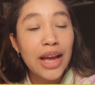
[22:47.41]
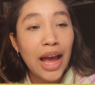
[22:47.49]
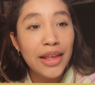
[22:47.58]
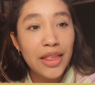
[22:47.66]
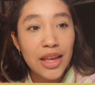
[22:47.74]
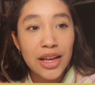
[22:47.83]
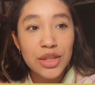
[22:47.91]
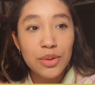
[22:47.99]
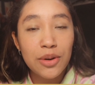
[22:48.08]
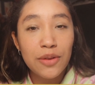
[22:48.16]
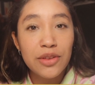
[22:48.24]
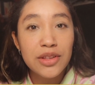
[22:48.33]
I think it's
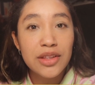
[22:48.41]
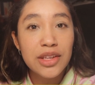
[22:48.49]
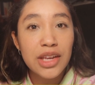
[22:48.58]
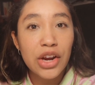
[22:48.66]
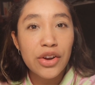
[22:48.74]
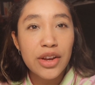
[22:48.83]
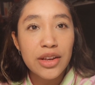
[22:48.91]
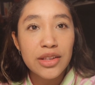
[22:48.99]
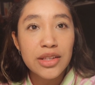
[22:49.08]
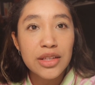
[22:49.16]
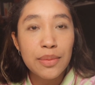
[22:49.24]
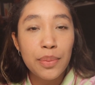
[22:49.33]
one of the scariest